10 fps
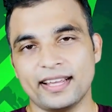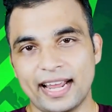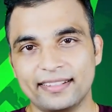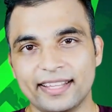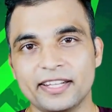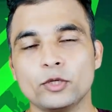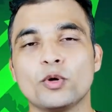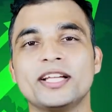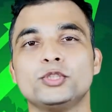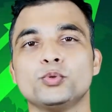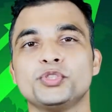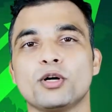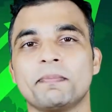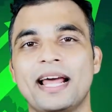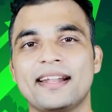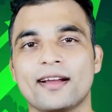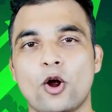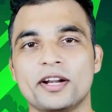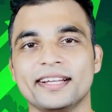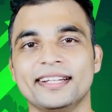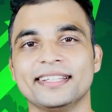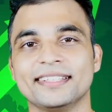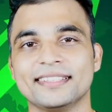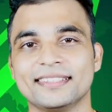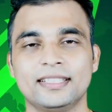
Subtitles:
and then you can choose your plan accordingly.